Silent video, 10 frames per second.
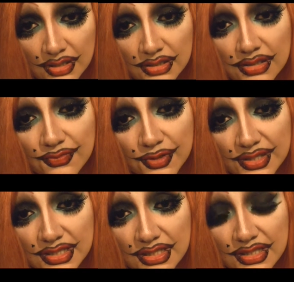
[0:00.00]

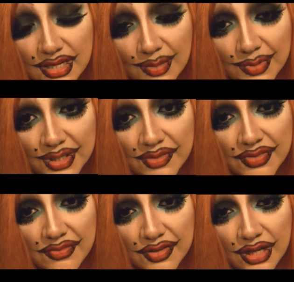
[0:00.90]
differences that I believe
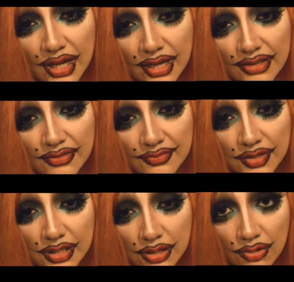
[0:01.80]
they've kind of
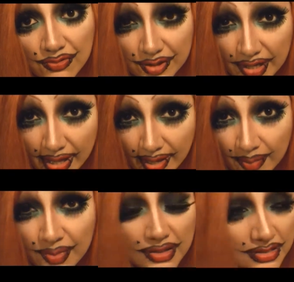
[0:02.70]

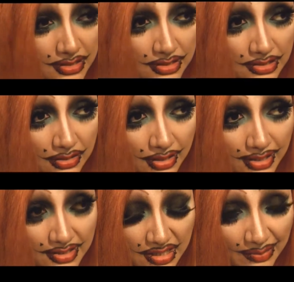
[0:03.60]
overcame since the
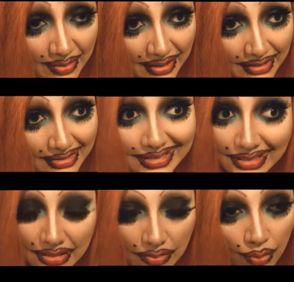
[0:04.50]
last time I
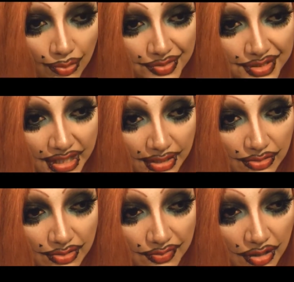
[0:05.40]
did hold the
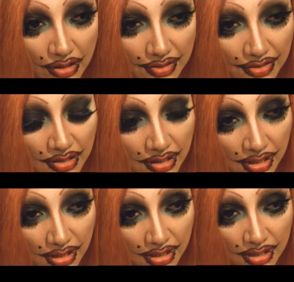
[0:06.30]
title of goth.
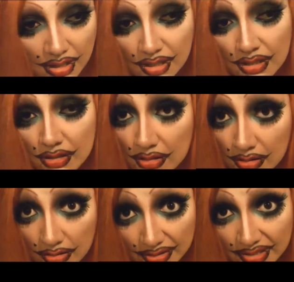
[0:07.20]

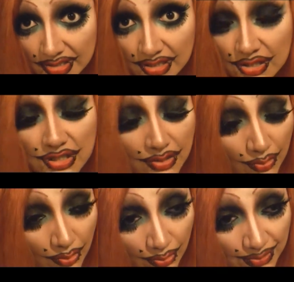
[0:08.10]
Long discussion I
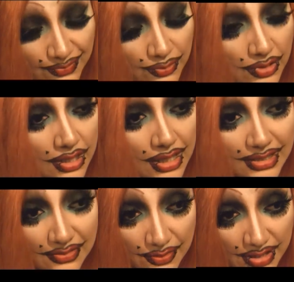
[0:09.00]
will hold for a
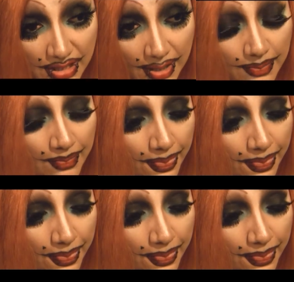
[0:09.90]
different time.